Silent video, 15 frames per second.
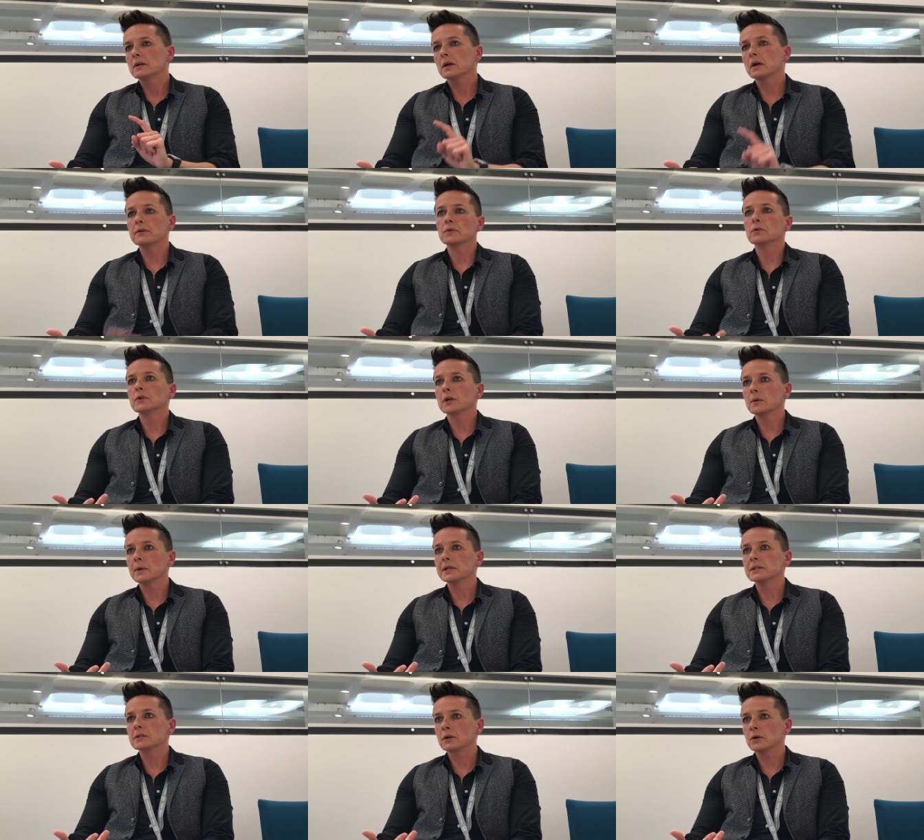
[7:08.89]
I've got
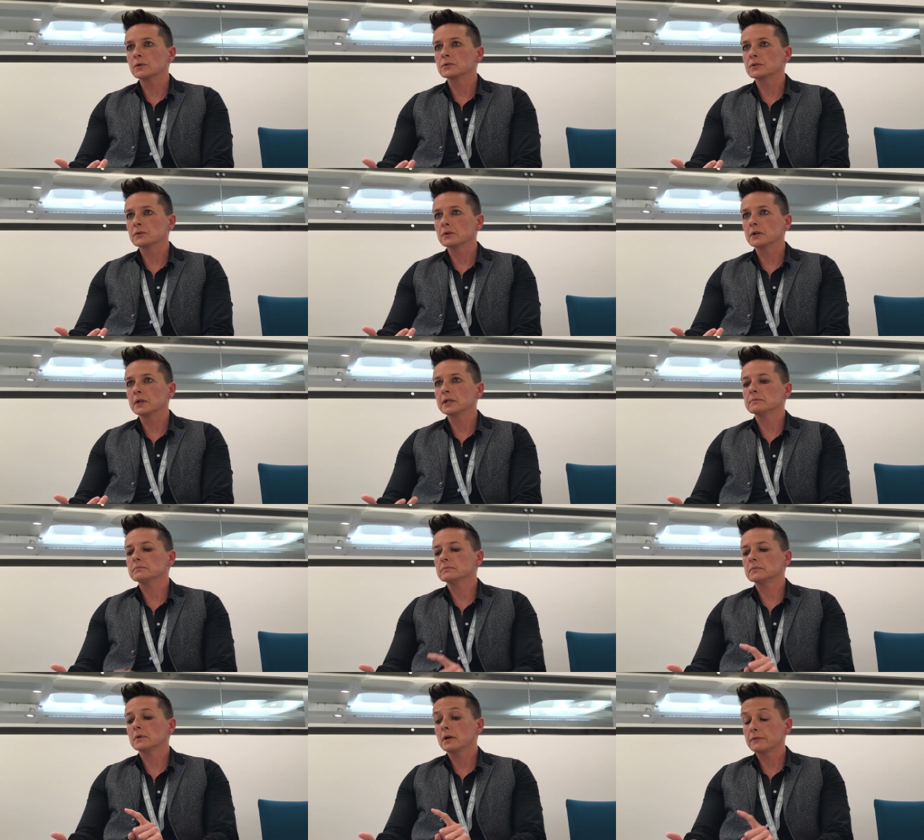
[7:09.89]
nowhere to go tonight,
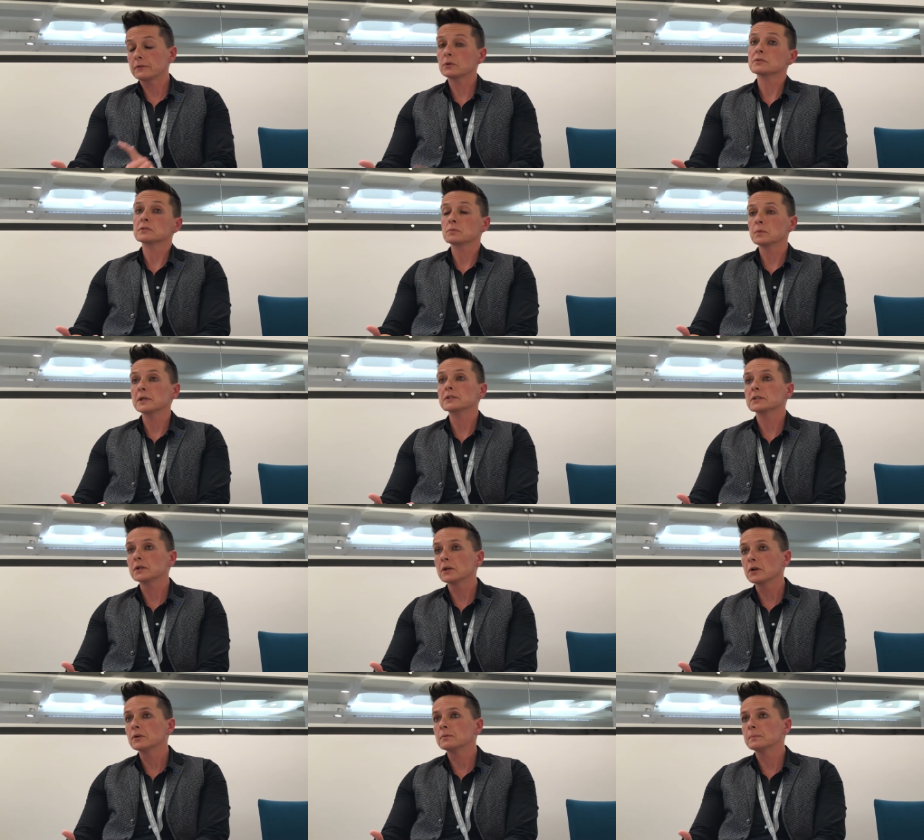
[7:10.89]
I've got somewhere to
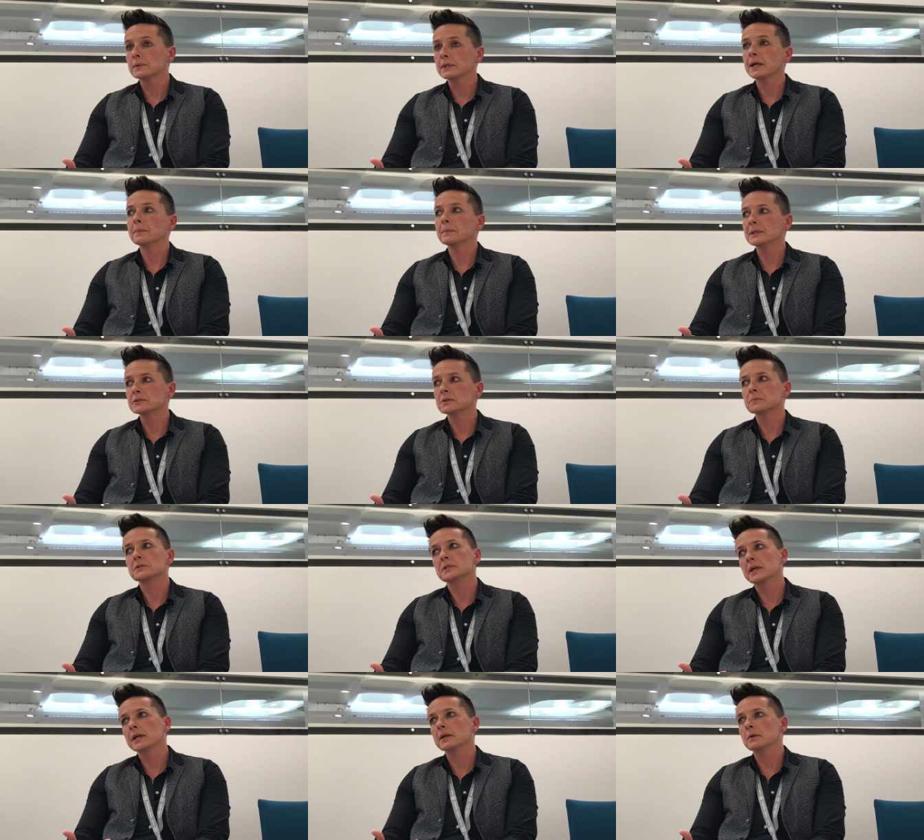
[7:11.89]
go, but that means I'm
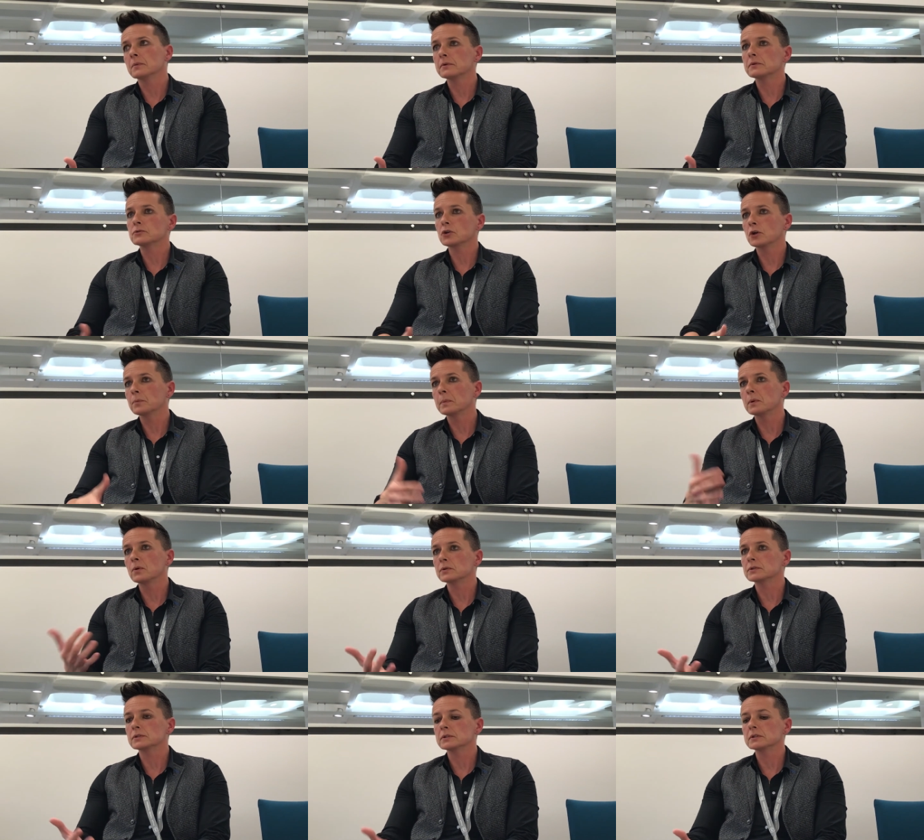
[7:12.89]
staying with Joe
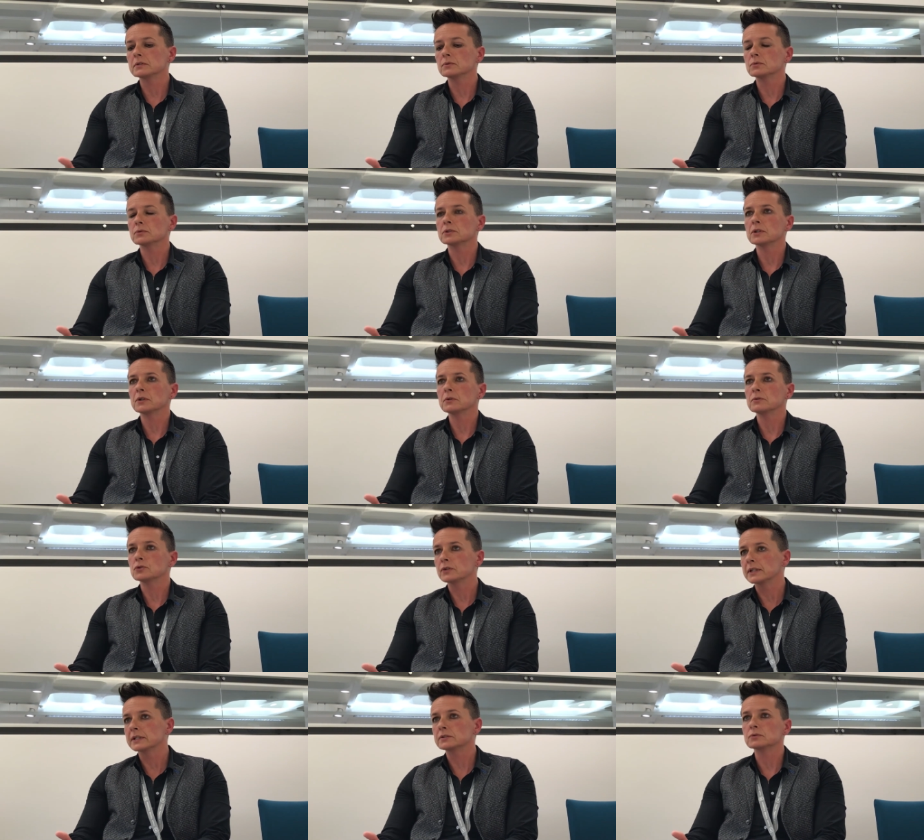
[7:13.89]
Bloggs that also
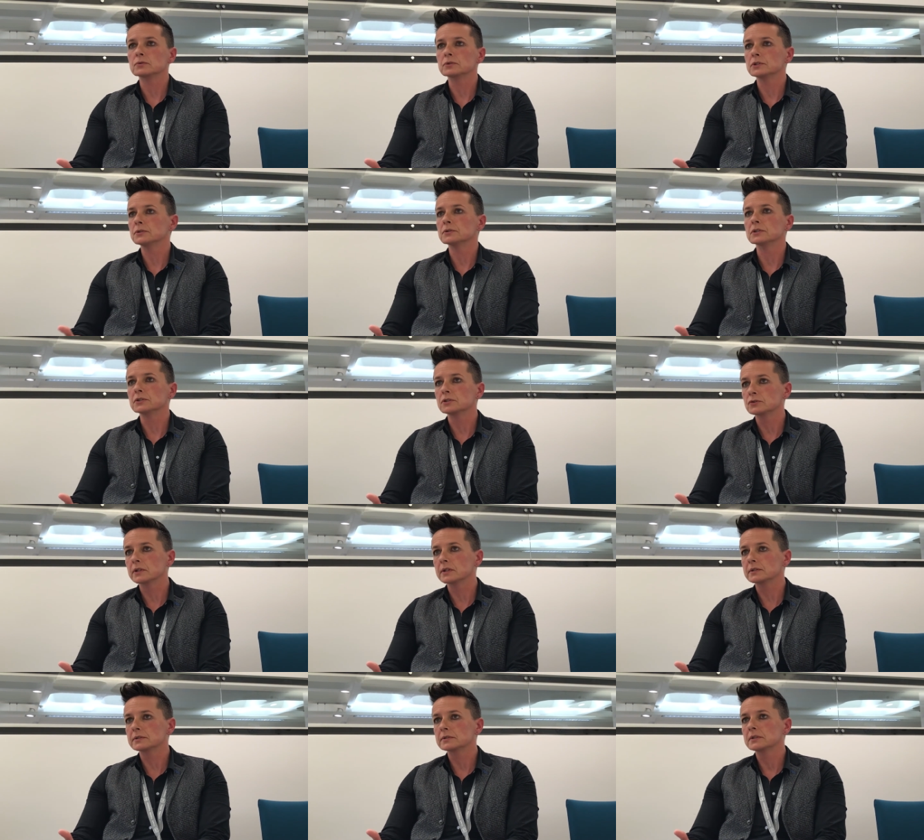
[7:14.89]
drinks or uses
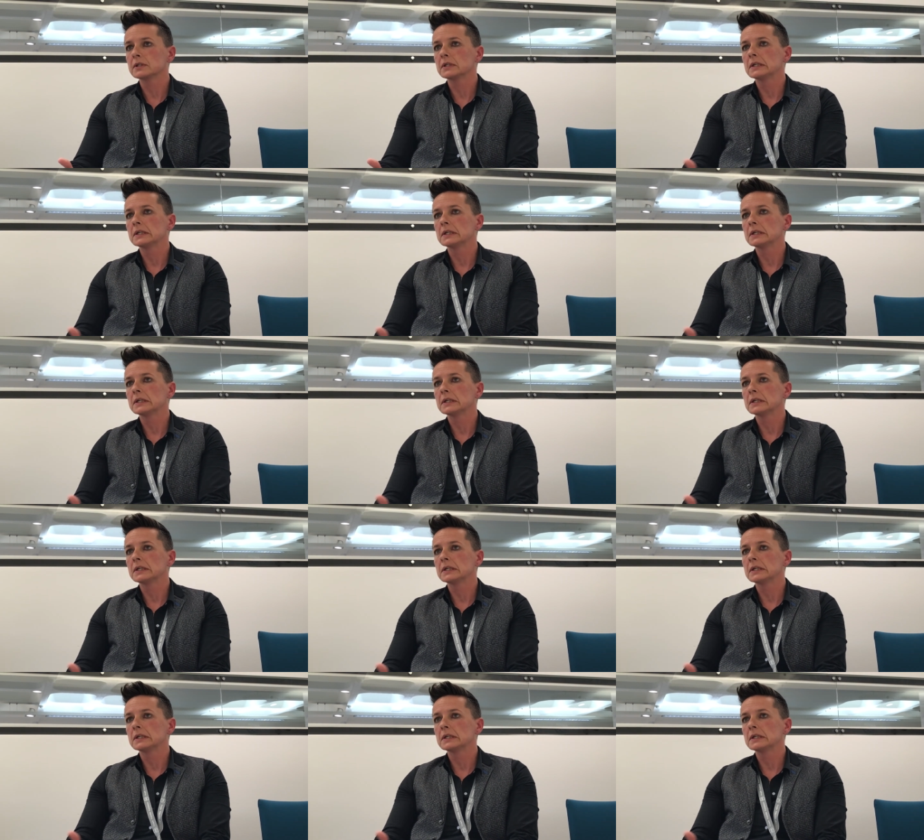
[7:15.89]
drugs